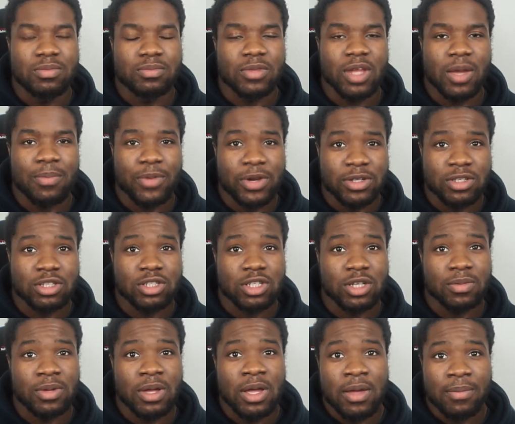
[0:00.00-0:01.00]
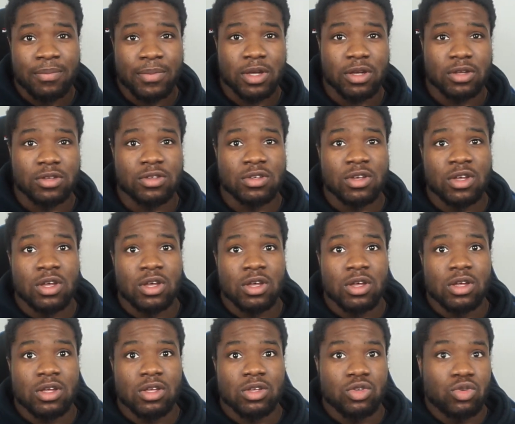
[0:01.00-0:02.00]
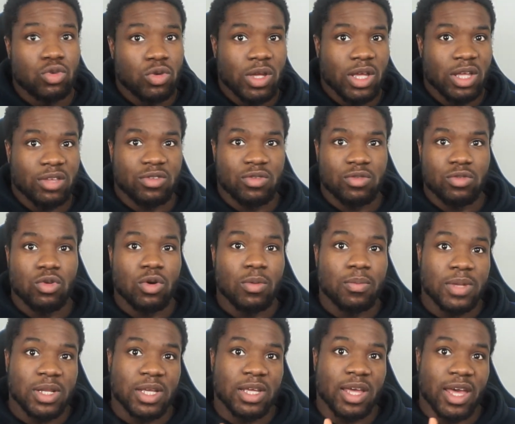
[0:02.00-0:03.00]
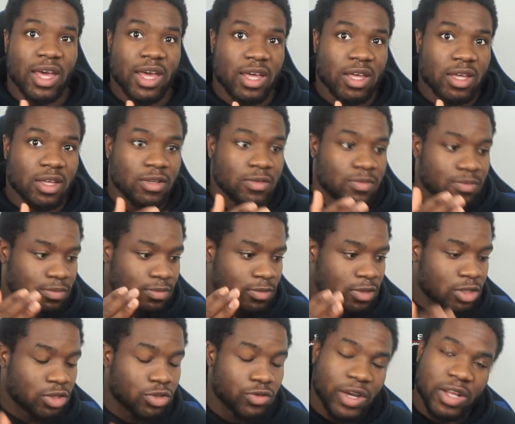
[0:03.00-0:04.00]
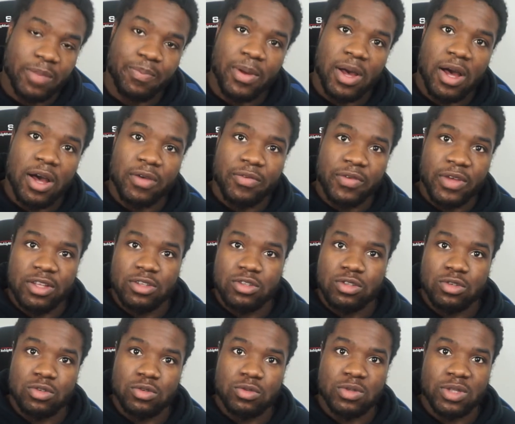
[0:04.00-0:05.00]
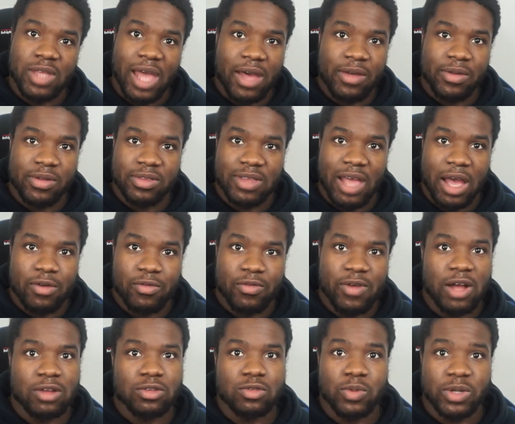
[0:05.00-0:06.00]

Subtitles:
apprenticeship, because it's normally a straight path into that route,